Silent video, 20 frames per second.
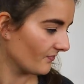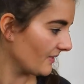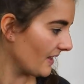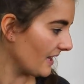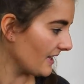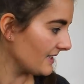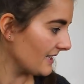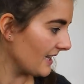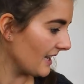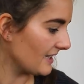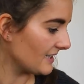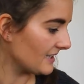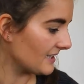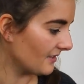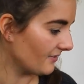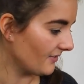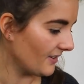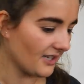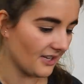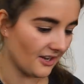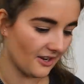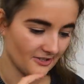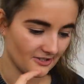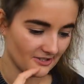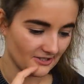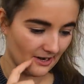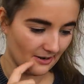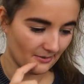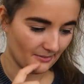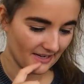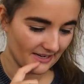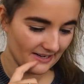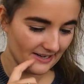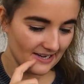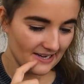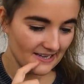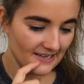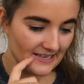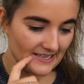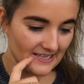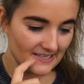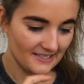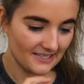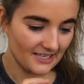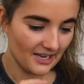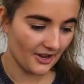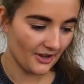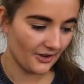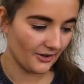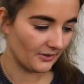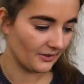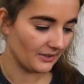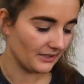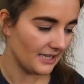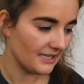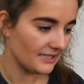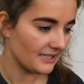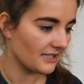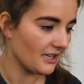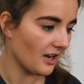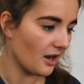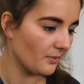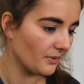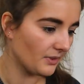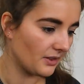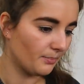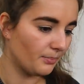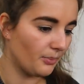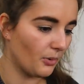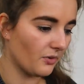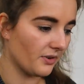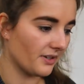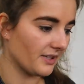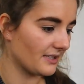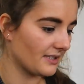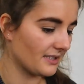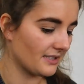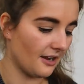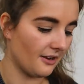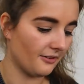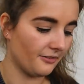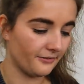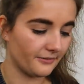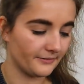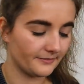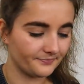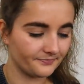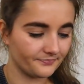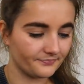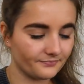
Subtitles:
Let's get into the video, shall we? So let's start with the boring stuff.